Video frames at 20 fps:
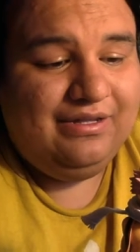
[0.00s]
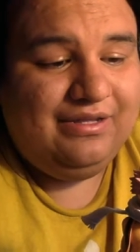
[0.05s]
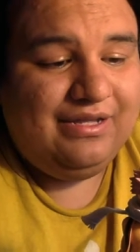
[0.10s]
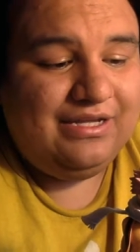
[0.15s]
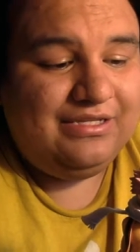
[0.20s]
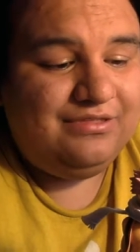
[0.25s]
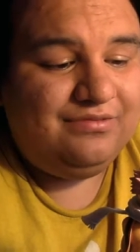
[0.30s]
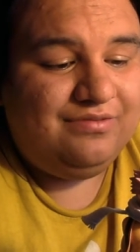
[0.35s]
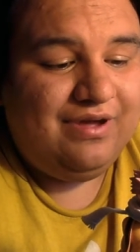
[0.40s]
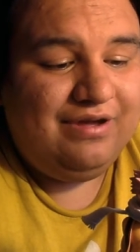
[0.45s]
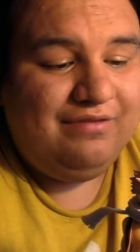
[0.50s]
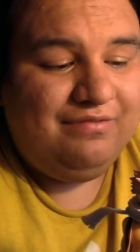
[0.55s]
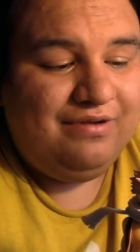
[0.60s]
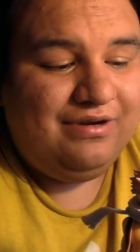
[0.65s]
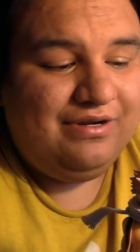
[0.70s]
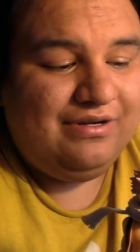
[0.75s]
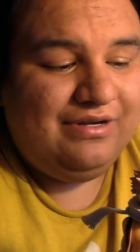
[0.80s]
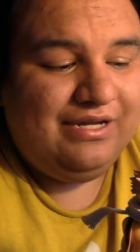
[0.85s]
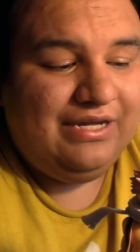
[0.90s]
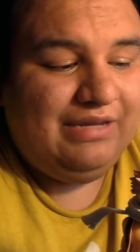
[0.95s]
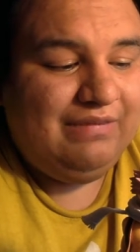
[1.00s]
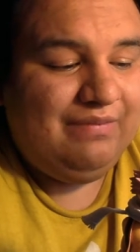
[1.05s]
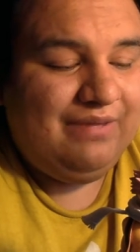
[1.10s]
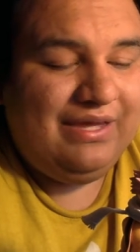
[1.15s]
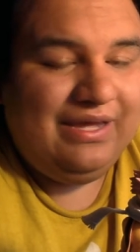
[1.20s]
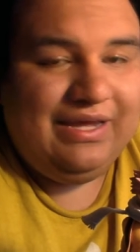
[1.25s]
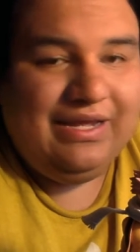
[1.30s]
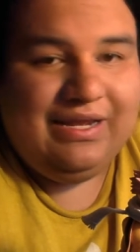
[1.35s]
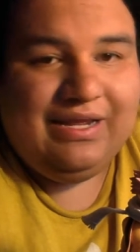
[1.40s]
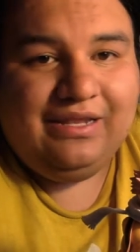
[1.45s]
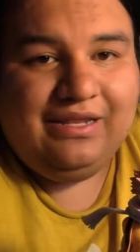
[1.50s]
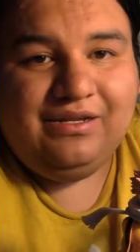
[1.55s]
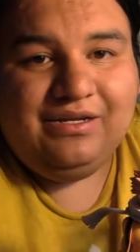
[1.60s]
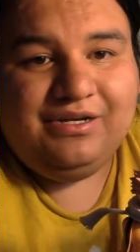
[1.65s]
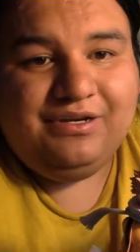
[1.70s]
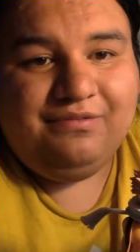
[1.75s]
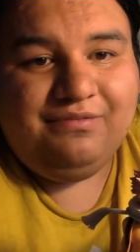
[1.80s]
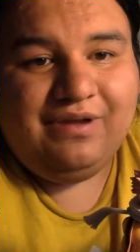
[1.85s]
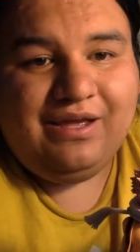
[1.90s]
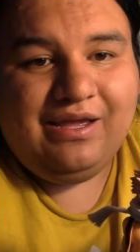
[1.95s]
That's why I went on eBay and I
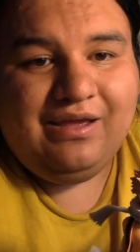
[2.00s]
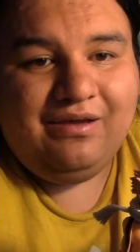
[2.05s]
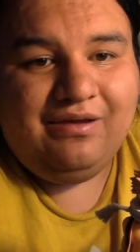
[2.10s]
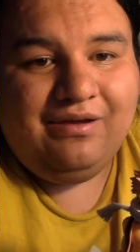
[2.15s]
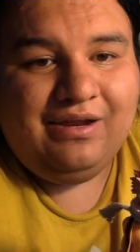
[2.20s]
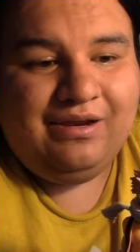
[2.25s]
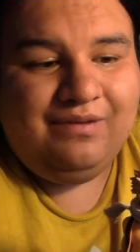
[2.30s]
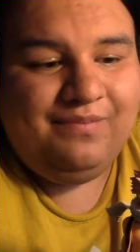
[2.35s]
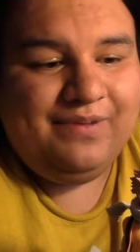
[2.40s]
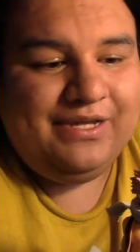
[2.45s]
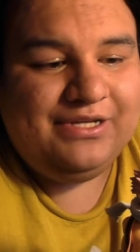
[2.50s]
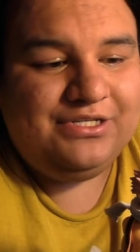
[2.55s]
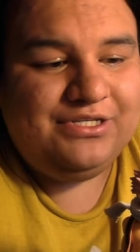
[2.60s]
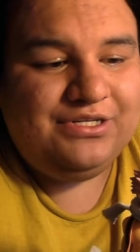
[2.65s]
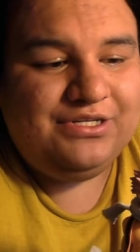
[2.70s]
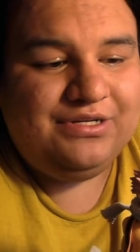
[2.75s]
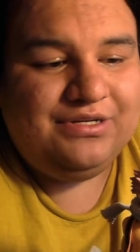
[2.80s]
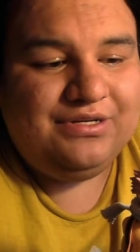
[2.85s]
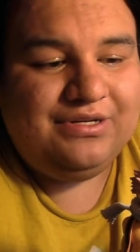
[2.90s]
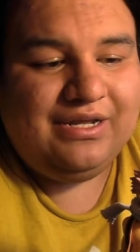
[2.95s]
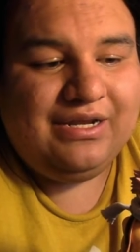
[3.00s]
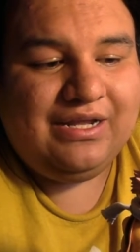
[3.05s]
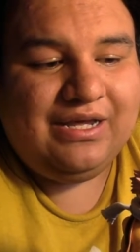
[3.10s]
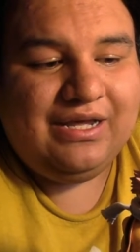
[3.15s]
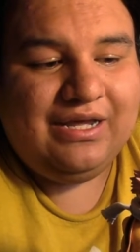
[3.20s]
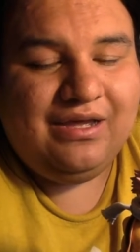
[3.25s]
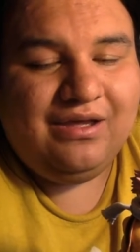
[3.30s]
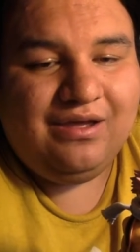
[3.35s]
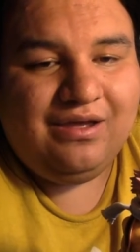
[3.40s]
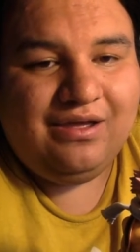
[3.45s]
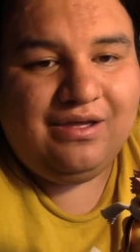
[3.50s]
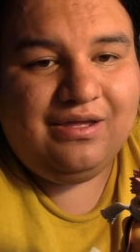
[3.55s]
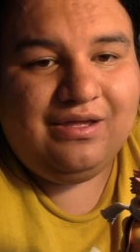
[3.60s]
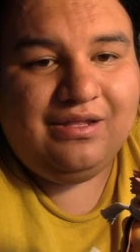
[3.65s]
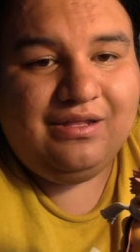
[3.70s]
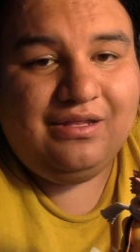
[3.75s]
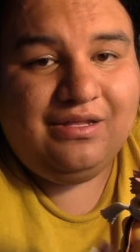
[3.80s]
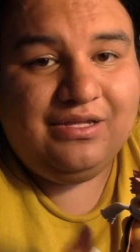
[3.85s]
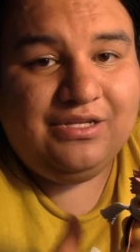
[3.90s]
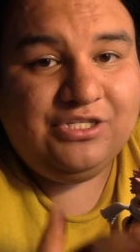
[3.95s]
looked around and made sure that I got
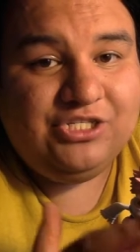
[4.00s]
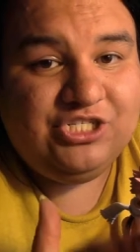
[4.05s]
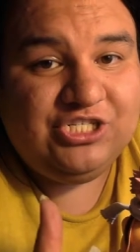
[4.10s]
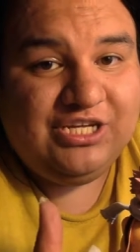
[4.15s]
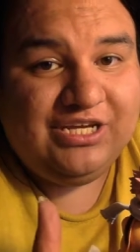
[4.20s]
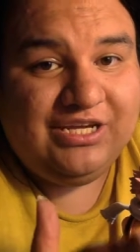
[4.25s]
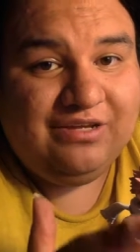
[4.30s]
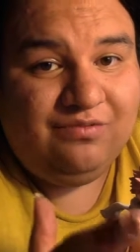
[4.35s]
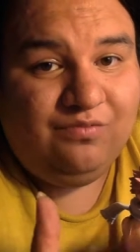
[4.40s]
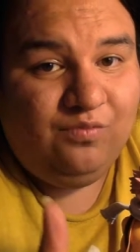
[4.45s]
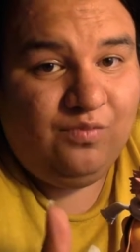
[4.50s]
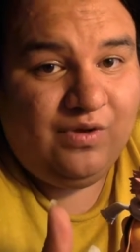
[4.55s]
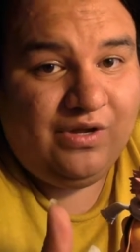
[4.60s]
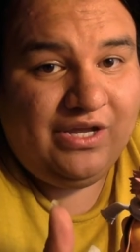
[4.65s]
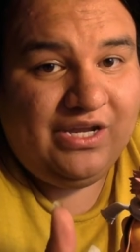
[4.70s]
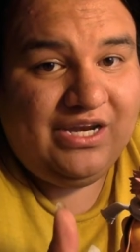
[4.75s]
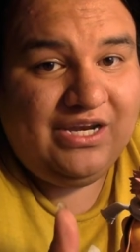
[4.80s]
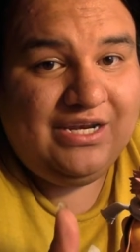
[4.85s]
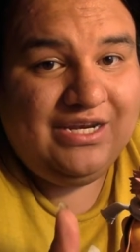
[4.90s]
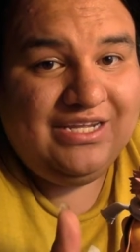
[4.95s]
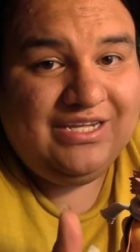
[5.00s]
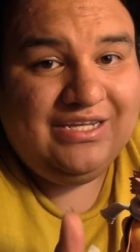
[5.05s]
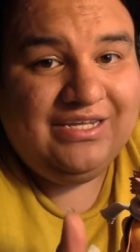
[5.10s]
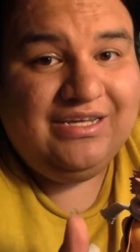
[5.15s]
a legit one